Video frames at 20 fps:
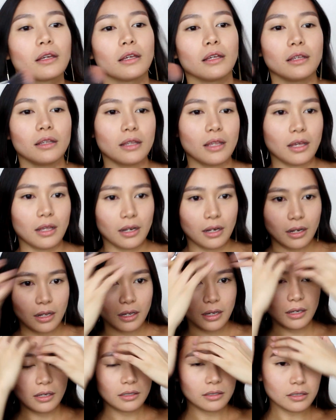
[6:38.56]
And then
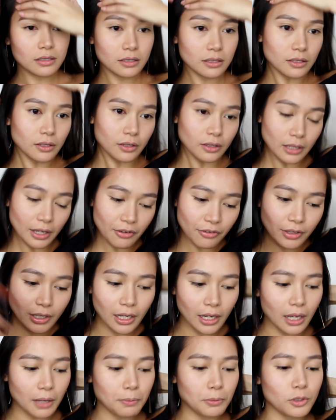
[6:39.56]
this is I feel
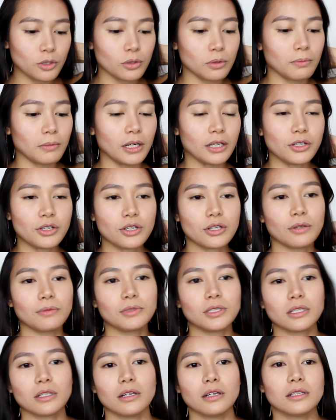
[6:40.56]
like I put too much. So I'm
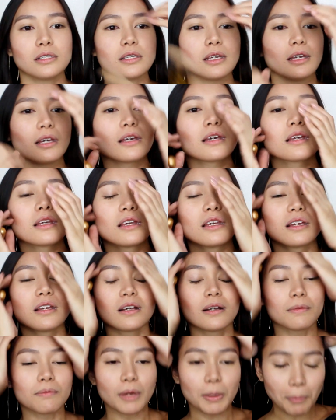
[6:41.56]
just gonna take
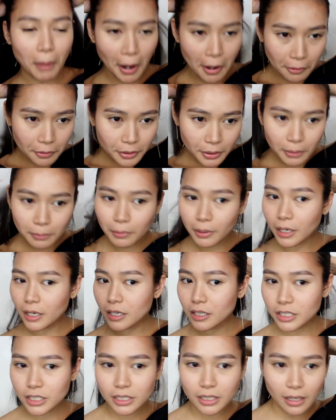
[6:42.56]
my powder
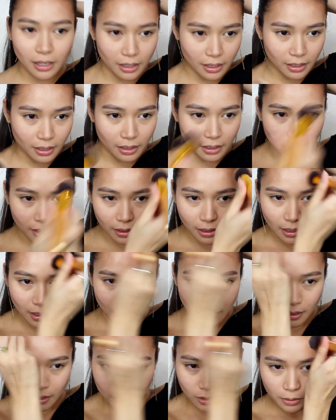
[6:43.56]
brush and
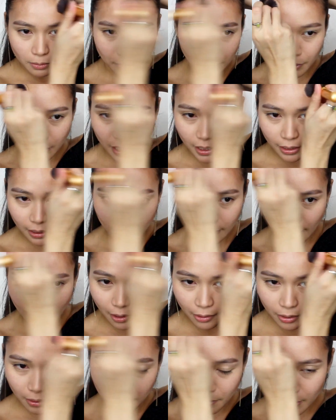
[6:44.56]
blend it
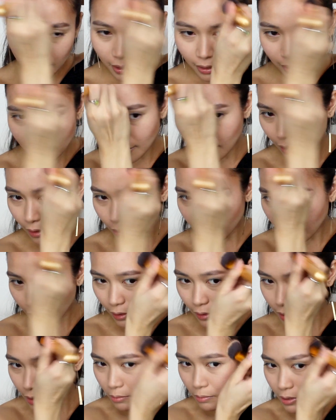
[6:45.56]
out of it. Yeah,
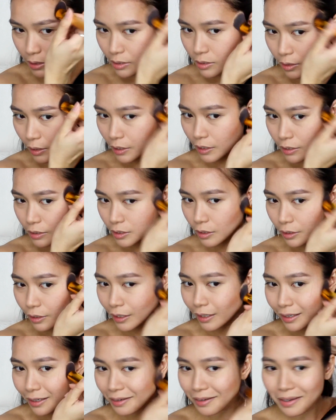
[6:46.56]
okay, this one's starting to
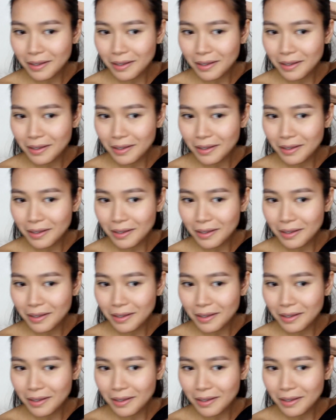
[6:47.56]
look